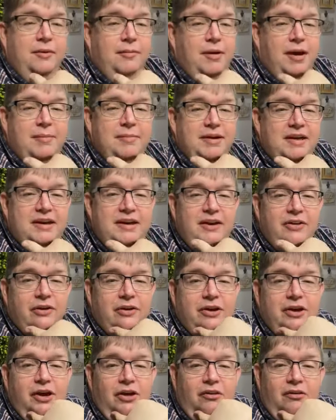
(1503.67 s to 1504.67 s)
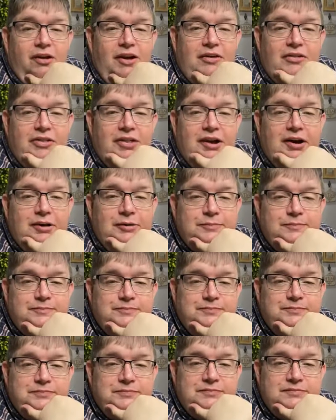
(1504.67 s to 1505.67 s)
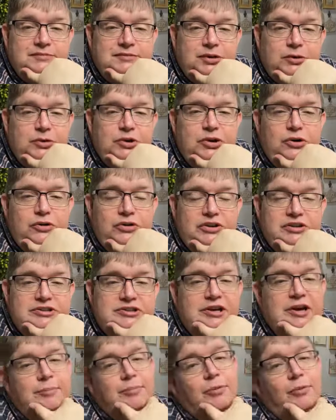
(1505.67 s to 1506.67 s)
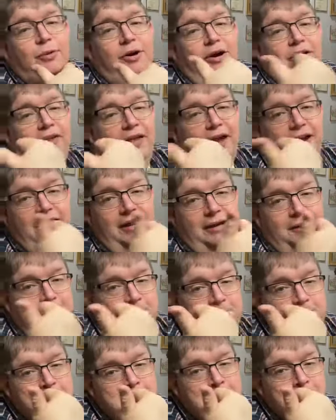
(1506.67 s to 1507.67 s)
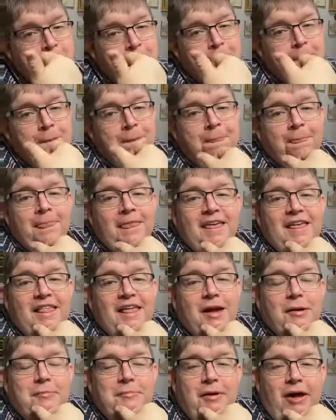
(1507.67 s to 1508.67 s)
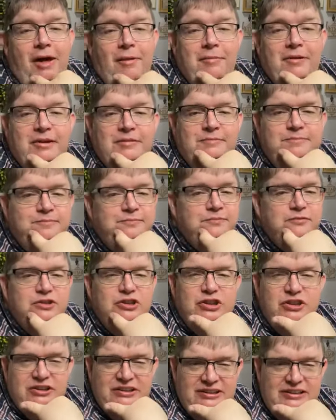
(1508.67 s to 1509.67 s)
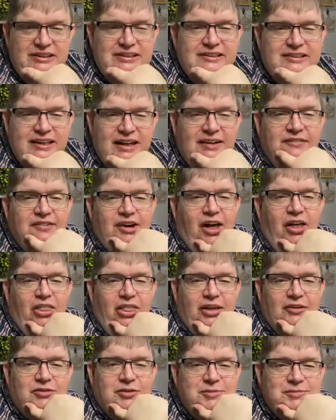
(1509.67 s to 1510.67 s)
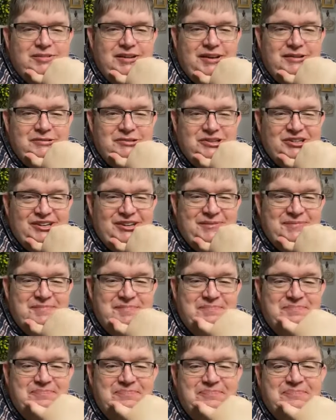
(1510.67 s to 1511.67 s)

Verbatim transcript: And there might be another color out there when you're the Tupperware lady, like Mama, you tend to have all of them, don't you?